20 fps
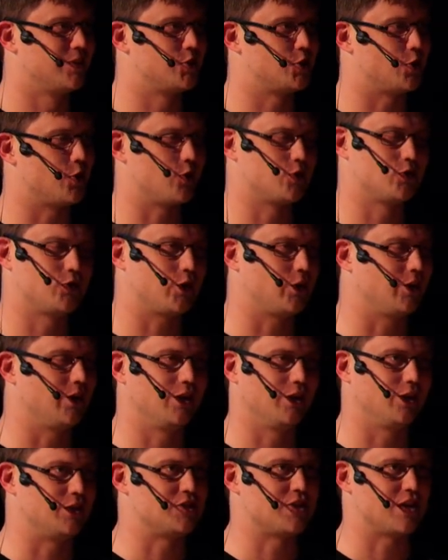So there's very
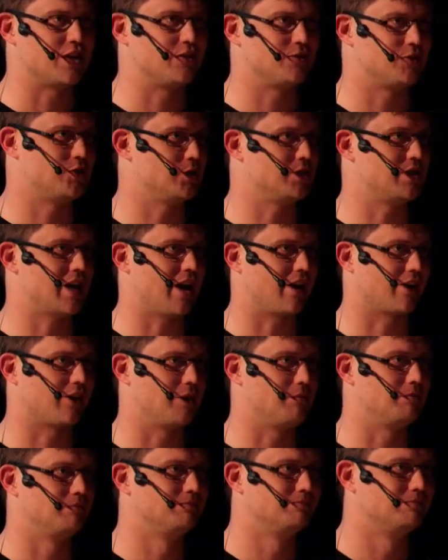little incentive to
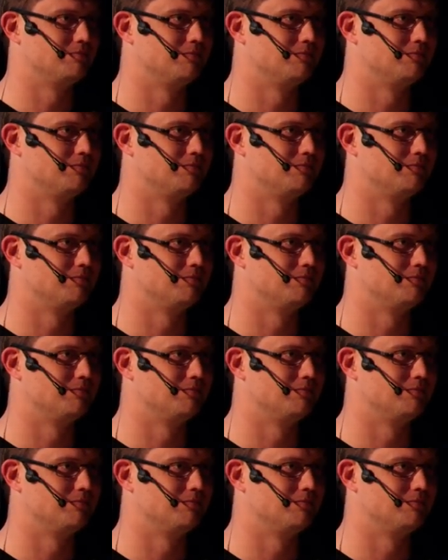attack them.